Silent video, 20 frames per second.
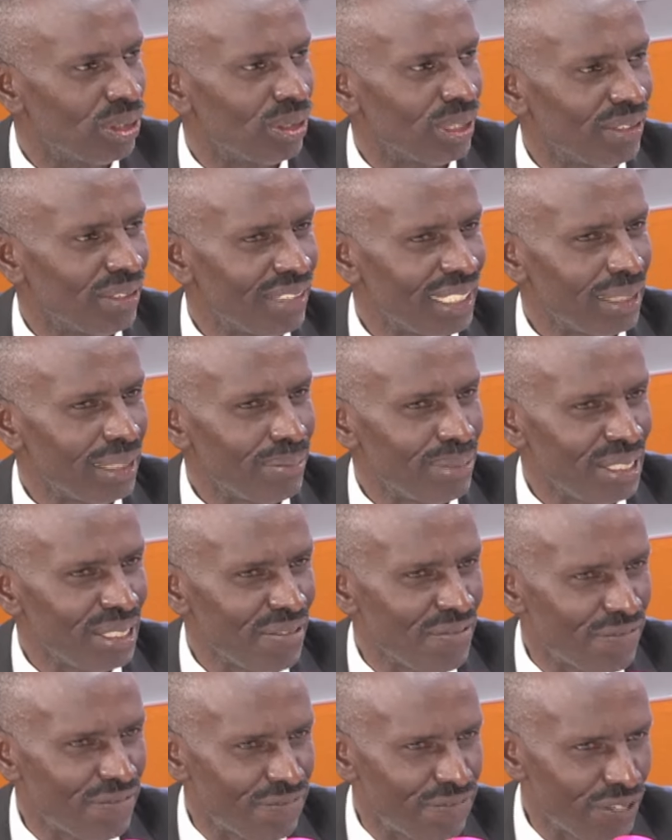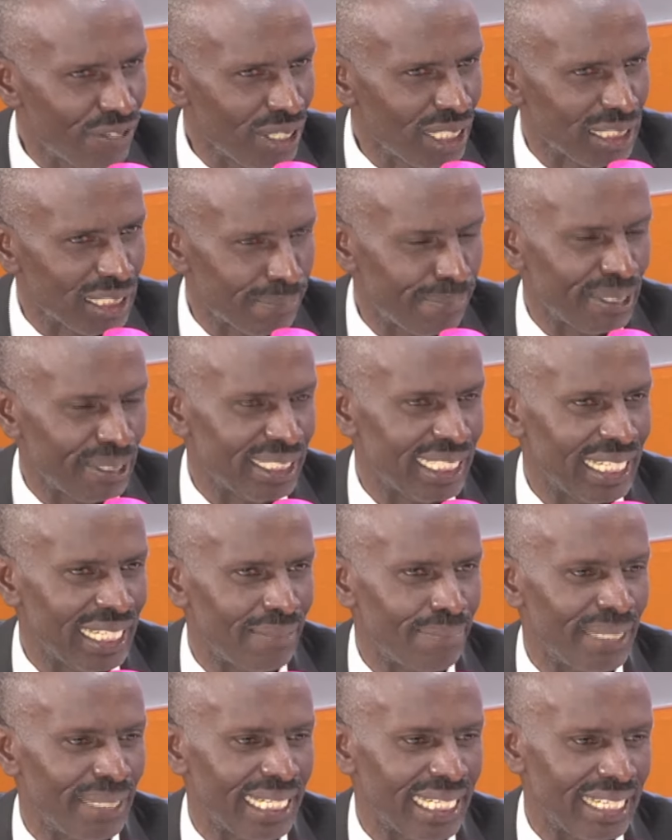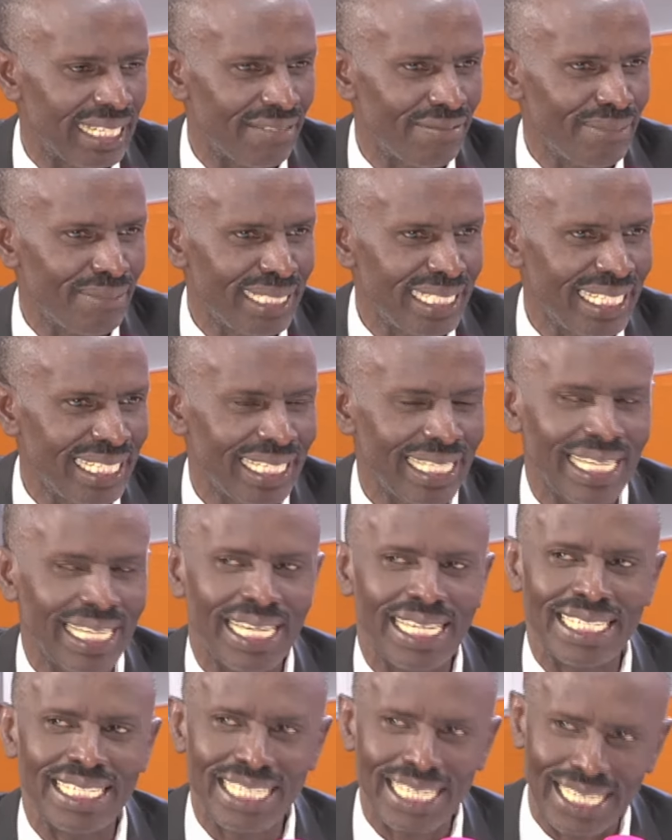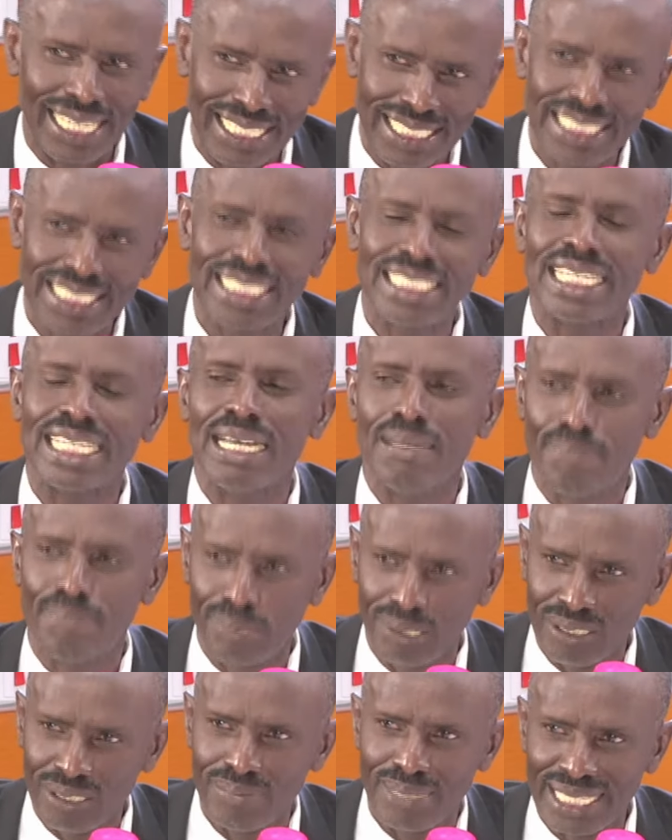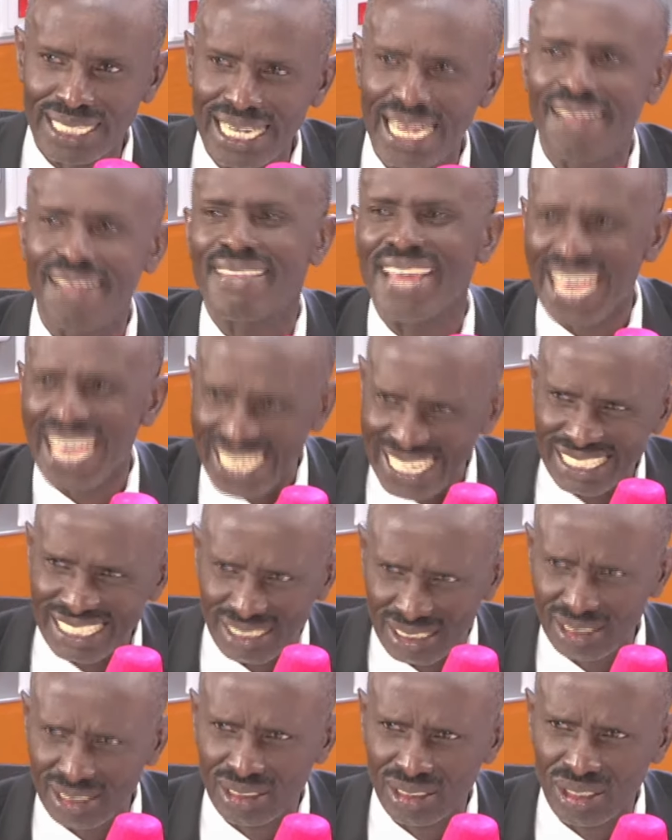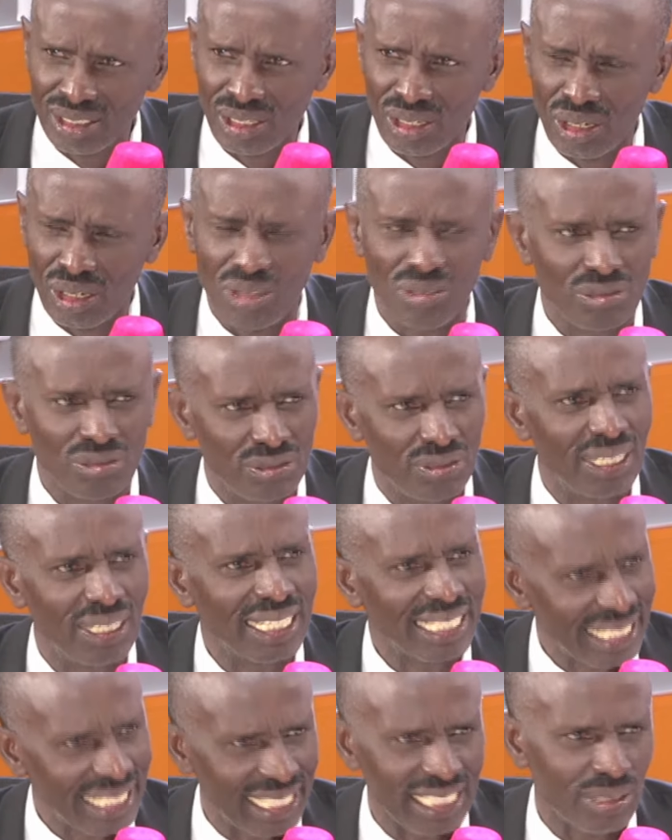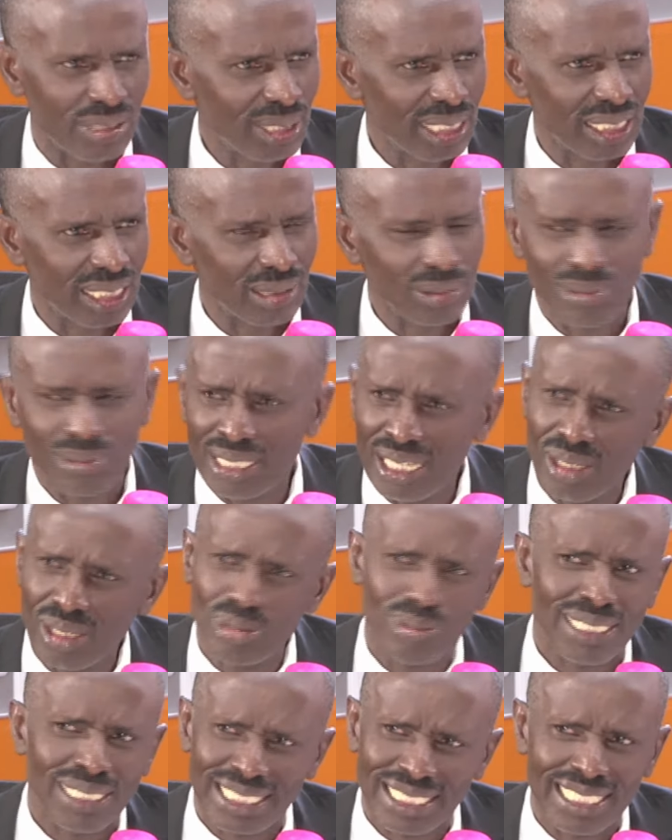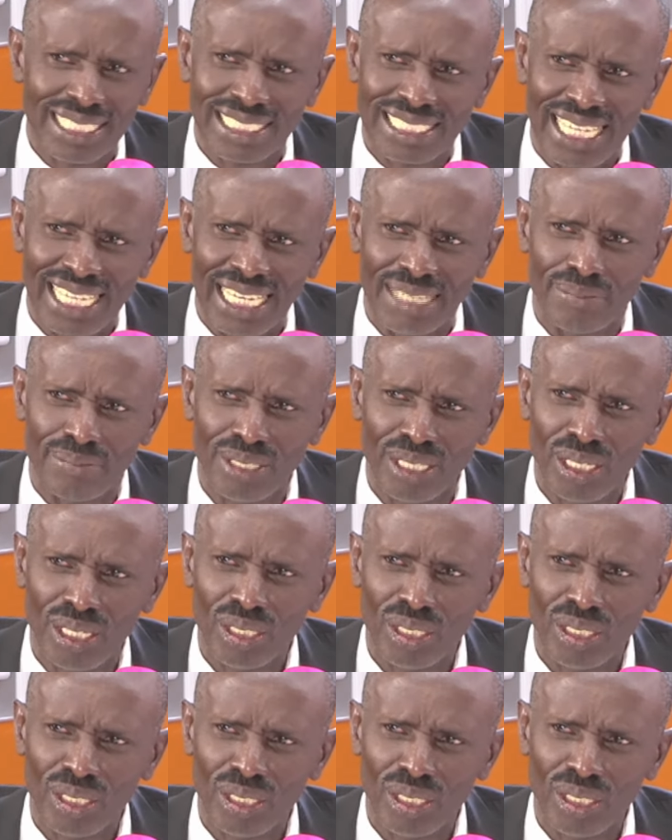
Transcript: Should even be fully sponsored by government and guaranteed employment at the end of graduating without wasting time,